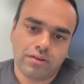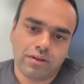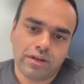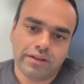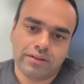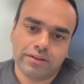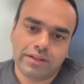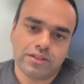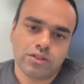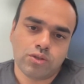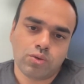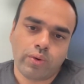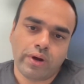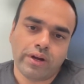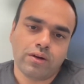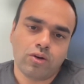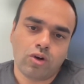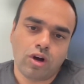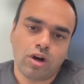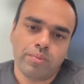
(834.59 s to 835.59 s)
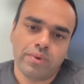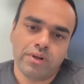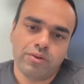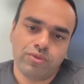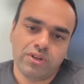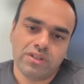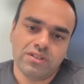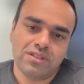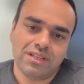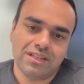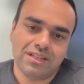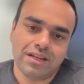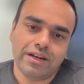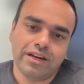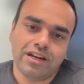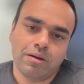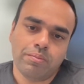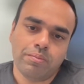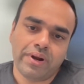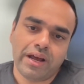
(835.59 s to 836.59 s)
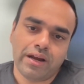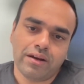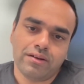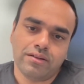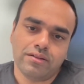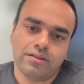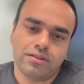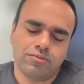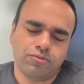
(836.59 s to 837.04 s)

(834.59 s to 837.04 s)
Like, that's quite common in our practice,